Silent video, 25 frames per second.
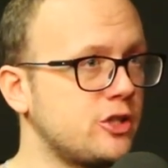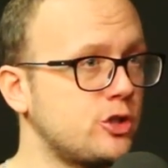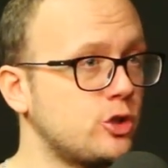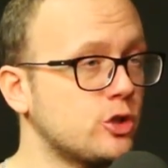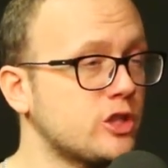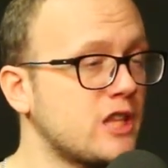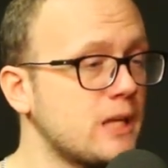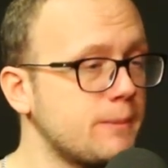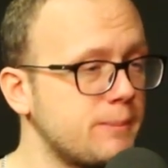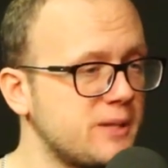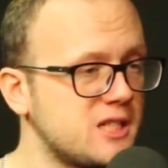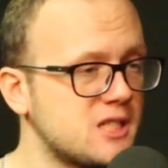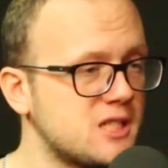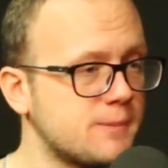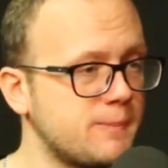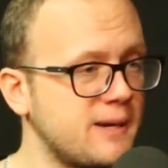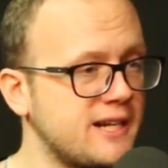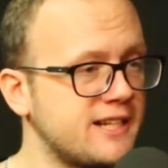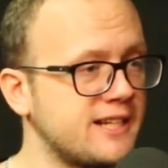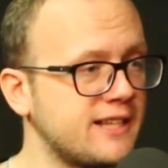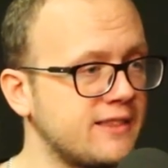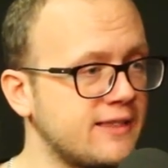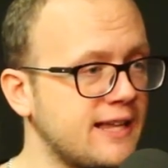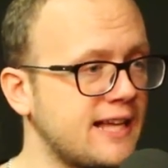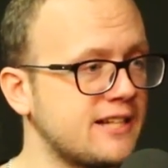Should they be
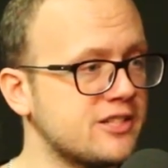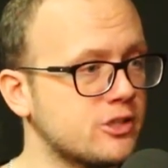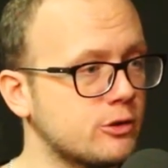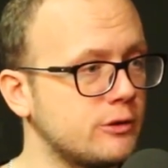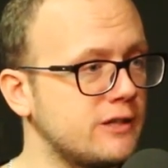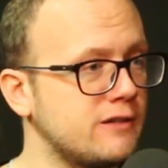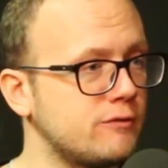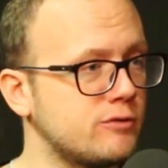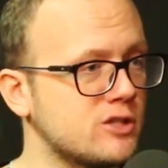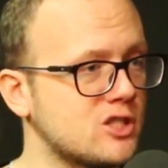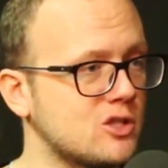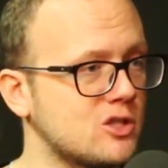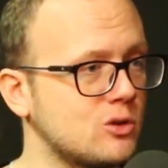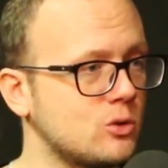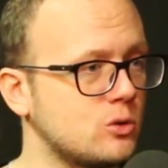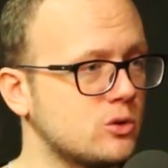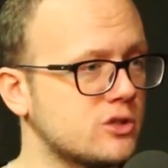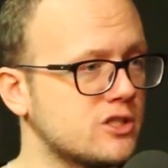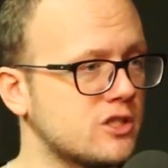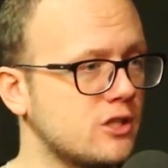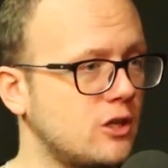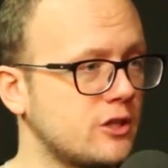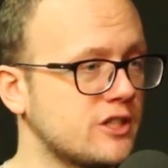spending that degree of resource